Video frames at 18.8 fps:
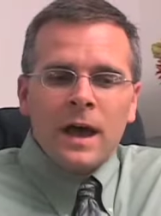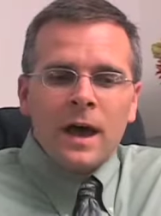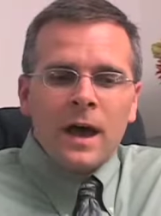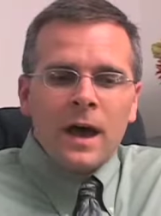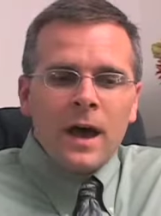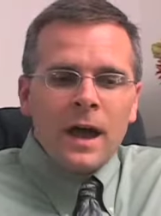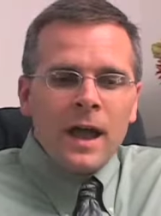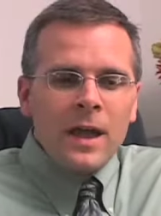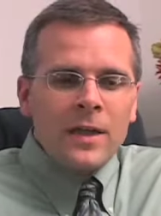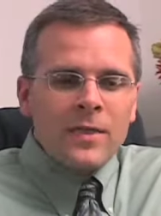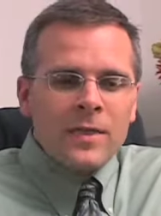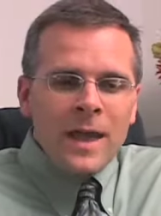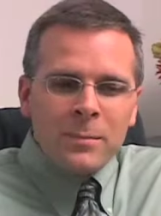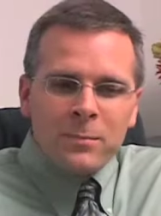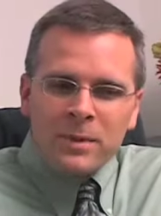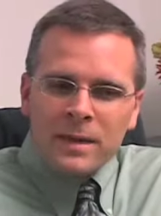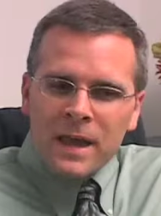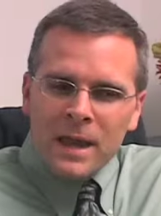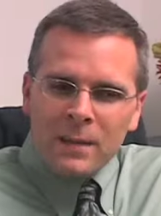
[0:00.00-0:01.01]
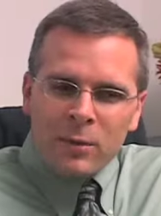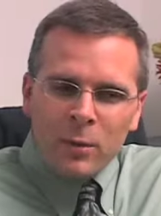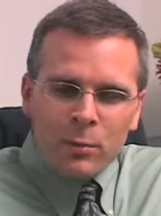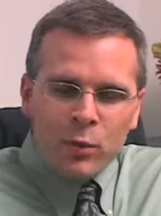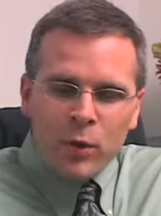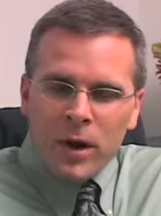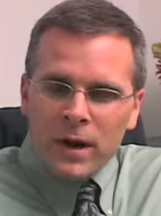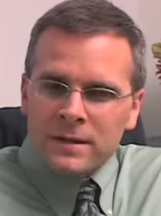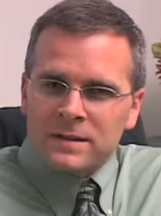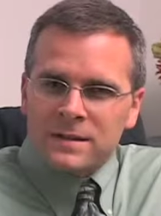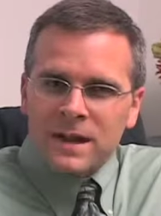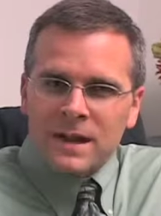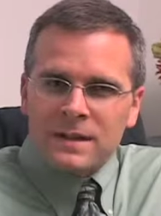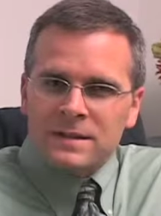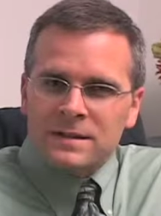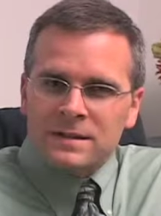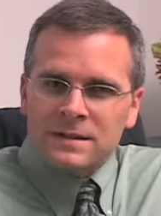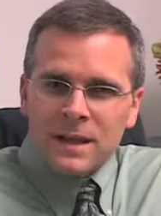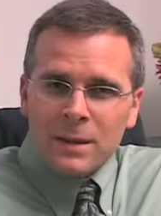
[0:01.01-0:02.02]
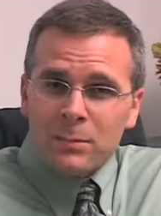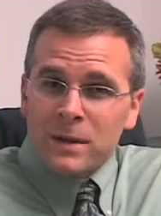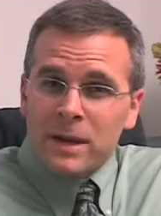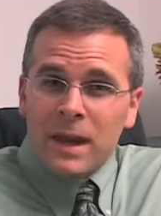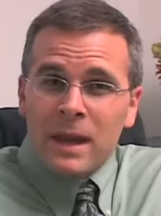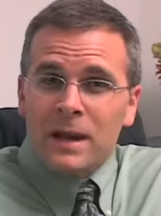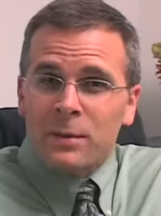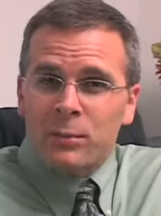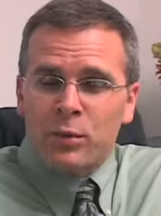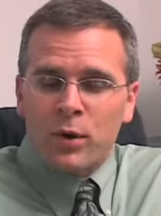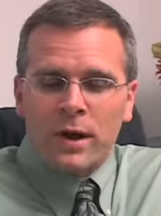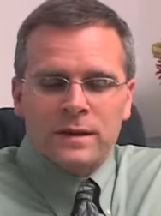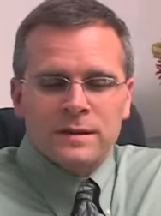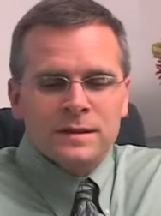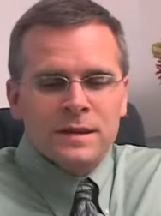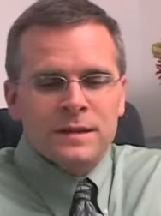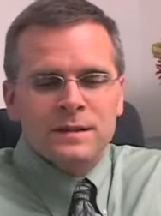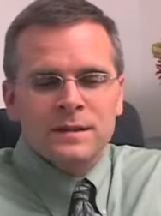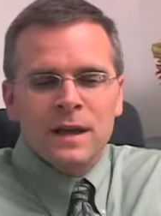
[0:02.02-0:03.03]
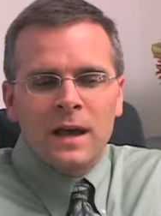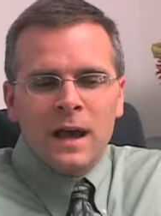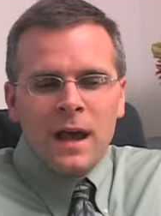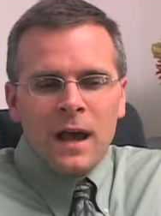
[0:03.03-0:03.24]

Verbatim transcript: Uh, and that became a process, that began a process